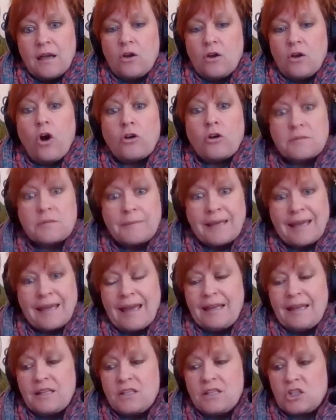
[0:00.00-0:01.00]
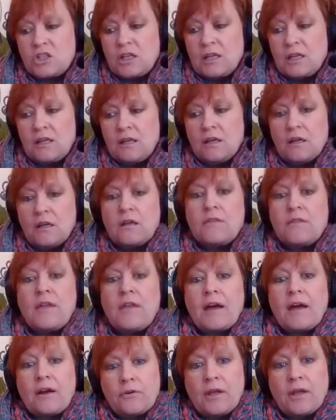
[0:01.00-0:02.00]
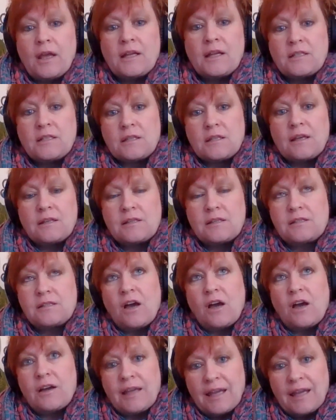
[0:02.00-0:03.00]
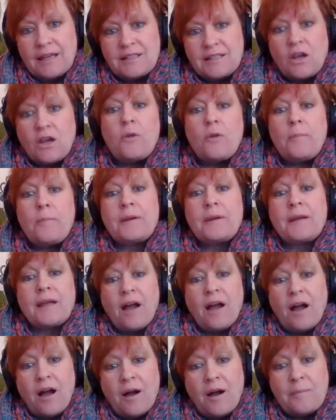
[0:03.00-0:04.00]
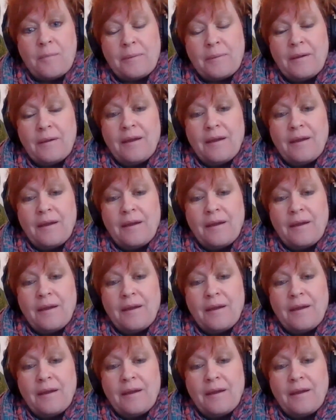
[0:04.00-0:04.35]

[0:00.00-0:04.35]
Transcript: cosmic energy that creates a Stargate, opening up